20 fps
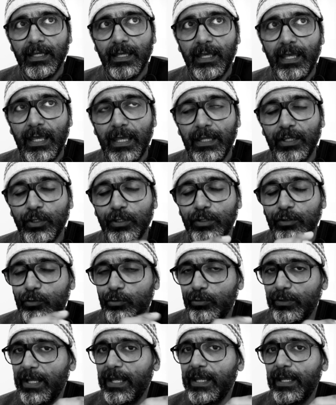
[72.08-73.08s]
And you can
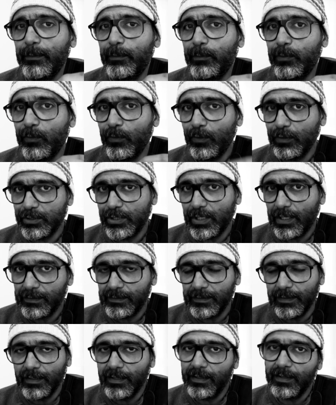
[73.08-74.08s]
create a project
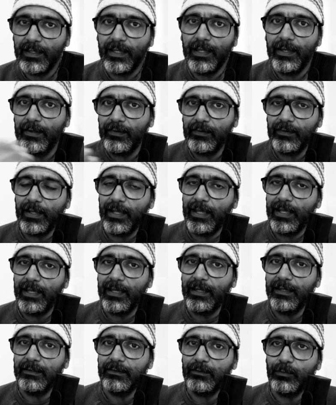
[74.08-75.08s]
in Things,
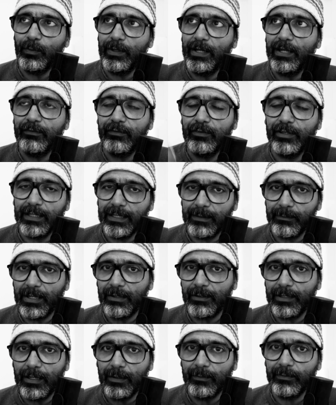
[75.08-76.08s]
and whenever an email
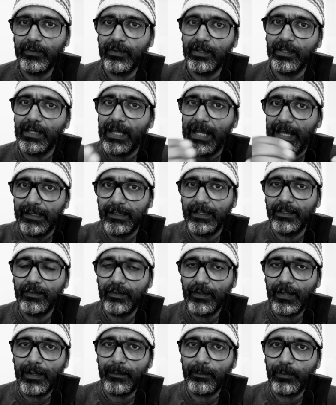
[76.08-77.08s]
comes in, add it
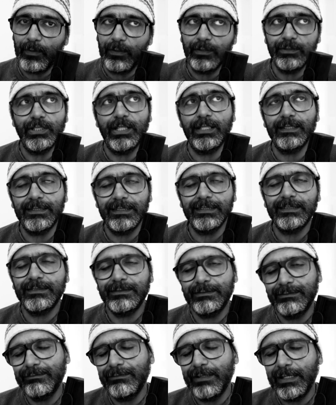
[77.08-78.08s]
to that project. It's
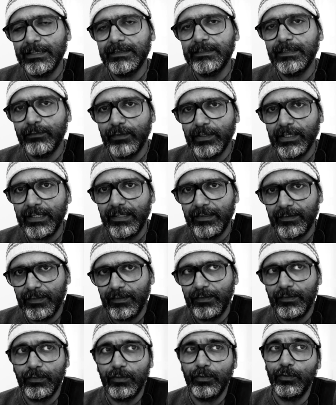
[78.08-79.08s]
relatively easy
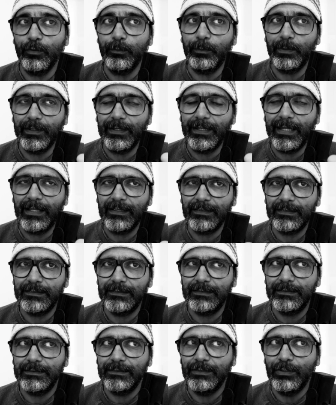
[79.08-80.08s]
to do, but that's
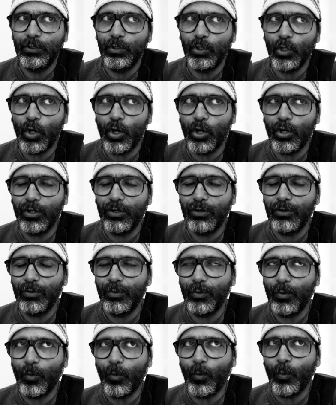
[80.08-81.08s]
not
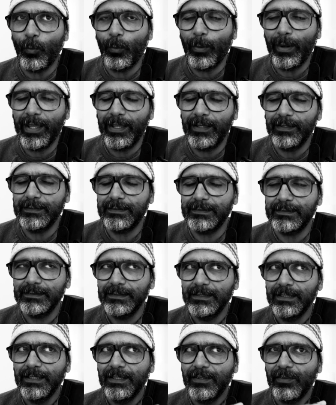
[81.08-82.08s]
always
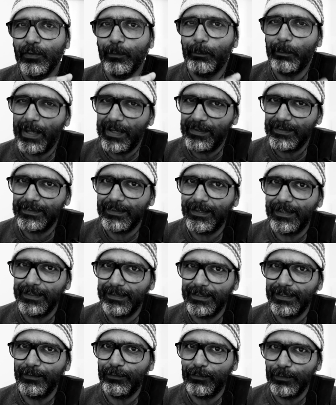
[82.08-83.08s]
the best
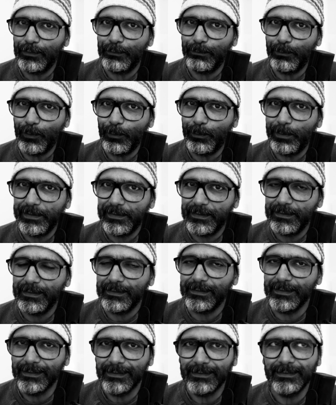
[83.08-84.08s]
idea for small
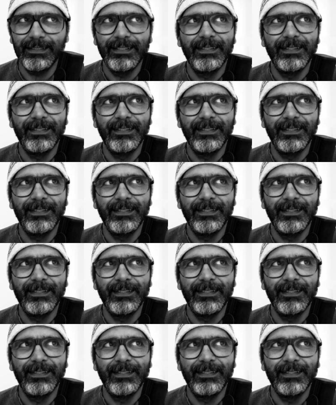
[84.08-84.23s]
businesses